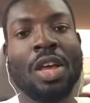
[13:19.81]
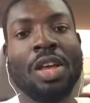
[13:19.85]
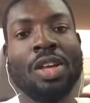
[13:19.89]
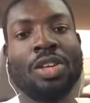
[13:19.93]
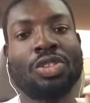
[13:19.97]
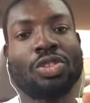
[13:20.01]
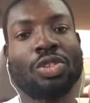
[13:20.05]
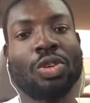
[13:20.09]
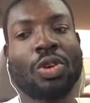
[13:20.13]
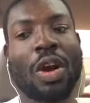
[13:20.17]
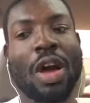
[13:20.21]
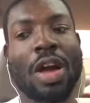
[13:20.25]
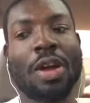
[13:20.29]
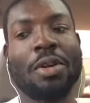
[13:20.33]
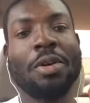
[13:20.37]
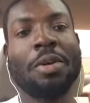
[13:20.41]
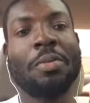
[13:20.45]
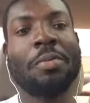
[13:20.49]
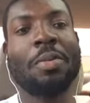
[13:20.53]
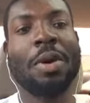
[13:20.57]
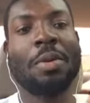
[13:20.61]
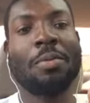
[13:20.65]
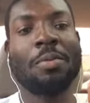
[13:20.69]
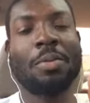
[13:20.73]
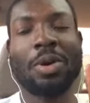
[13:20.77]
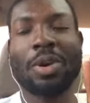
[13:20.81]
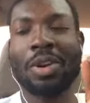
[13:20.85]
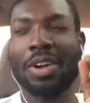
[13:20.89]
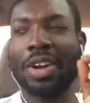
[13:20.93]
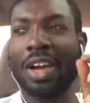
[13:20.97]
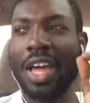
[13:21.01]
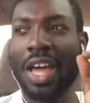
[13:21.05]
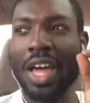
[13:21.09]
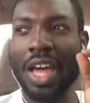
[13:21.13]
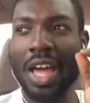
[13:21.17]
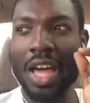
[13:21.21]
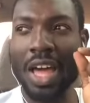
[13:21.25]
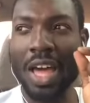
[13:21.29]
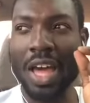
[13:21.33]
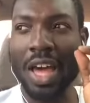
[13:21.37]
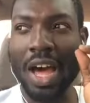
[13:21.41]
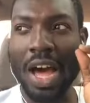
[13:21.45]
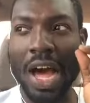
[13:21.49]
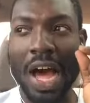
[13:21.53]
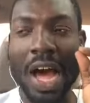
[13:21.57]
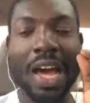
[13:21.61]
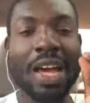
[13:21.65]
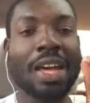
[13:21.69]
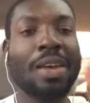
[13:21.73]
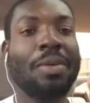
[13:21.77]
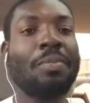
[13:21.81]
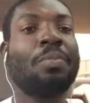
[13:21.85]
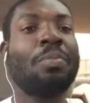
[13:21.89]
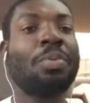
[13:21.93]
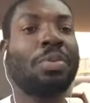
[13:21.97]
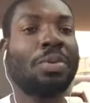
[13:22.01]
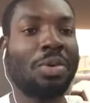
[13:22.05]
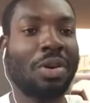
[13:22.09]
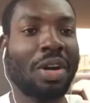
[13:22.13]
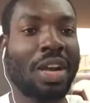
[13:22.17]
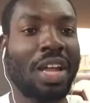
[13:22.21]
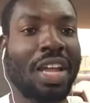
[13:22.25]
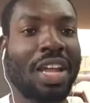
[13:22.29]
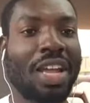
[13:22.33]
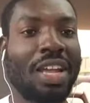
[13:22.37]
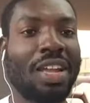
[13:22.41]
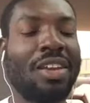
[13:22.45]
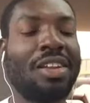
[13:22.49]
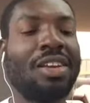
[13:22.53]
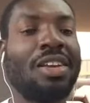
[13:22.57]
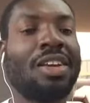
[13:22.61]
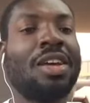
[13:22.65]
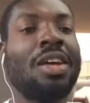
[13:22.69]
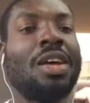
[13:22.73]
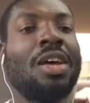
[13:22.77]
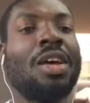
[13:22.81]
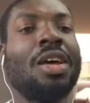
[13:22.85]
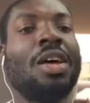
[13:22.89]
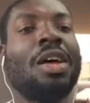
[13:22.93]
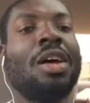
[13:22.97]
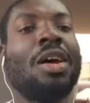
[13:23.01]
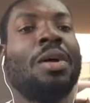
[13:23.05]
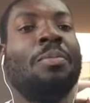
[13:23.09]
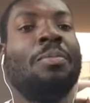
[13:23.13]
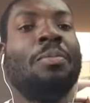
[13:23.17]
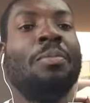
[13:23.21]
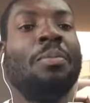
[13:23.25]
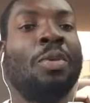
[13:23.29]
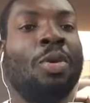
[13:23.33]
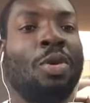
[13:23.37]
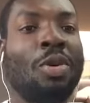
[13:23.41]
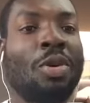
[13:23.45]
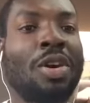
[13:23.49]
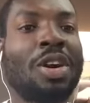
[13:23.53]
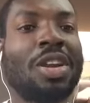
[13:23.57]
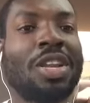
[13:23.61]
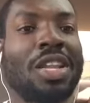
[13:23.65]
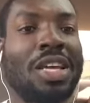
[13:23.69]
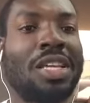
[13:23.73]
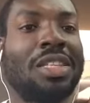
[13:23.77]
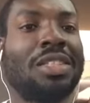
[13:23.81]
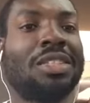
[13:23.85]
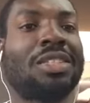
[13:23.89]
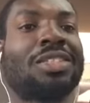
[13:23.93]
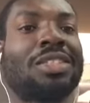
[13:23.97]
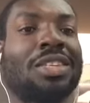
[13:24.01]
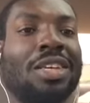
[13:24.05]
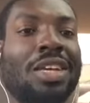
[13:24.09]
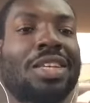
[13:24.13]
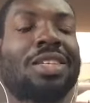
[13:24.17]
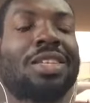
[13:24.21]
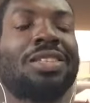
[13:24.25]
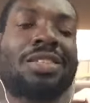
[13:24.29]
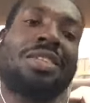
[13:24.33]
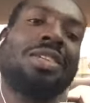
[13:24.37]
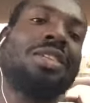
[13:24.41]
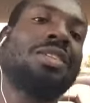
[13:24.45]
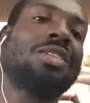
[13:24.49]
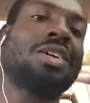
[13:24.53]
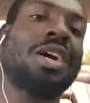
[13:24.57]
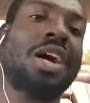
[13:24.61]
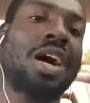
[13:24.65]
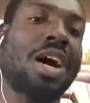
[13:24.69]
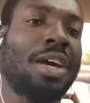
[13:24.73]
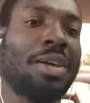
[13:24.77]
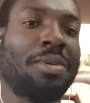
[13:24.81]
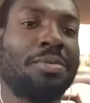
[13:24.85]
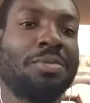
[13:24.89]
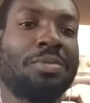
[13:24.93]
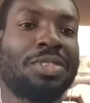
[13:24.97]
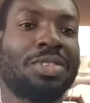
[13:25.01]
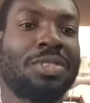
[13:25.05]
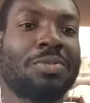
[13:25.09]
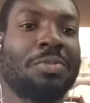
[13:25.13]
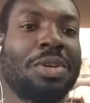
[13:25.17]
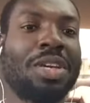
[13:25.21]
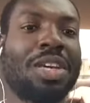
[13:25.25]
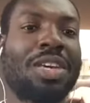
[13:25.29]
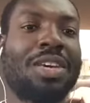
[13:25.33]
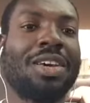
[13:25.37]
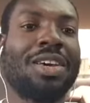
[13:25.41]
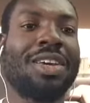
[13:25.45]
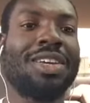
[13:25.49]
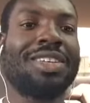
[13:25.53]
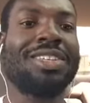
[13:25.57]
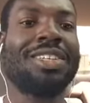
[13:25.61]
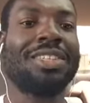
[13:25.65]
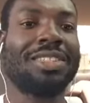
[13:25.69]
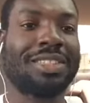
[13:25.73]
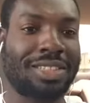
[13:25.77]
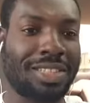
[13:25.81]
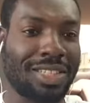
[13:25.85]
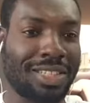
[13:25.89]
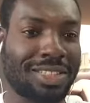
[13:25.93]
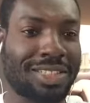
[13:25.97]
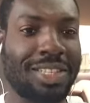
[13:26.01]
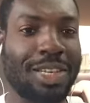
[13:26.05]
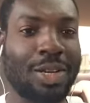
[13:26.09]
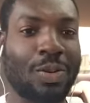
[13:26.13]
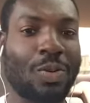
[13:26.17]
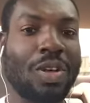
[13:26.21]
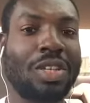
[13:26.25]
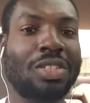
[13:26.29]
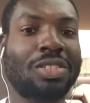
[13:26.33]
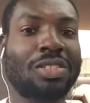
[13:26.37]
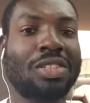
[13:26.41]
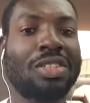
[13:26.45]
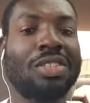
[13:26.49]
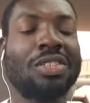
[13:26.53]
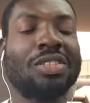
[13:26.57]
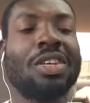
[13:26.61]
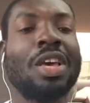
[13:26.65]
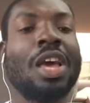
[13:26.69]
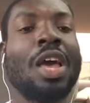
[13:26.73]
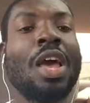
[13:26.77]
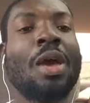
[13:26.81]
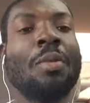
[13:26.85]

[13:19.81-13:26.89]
So I remember I prayed more than 60 times because it's 60 questions.